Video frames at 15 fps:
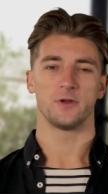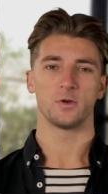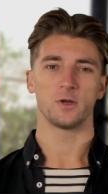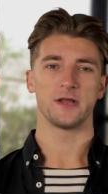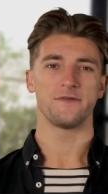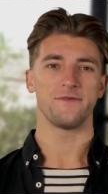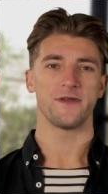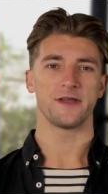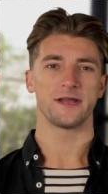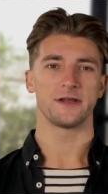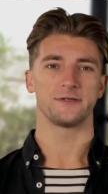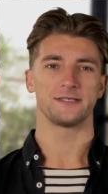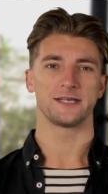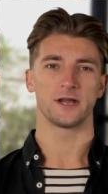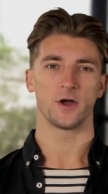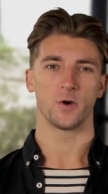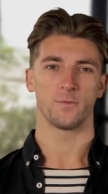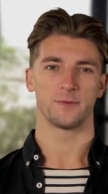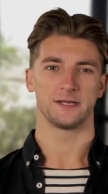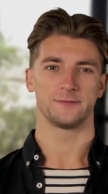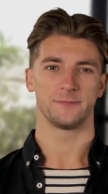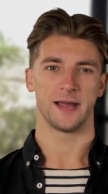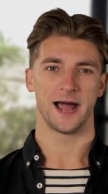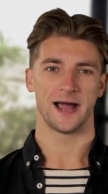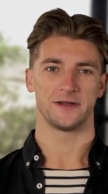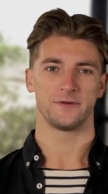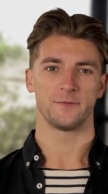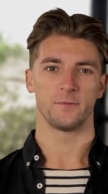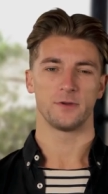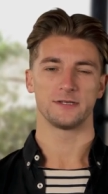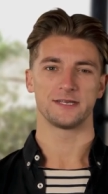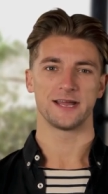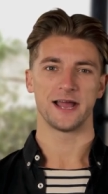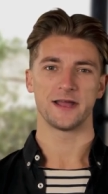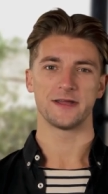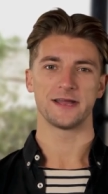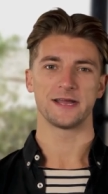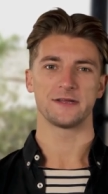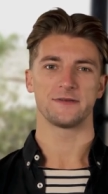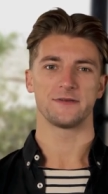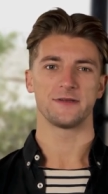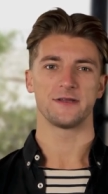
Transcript: looking for a cozy home that's packed with personality.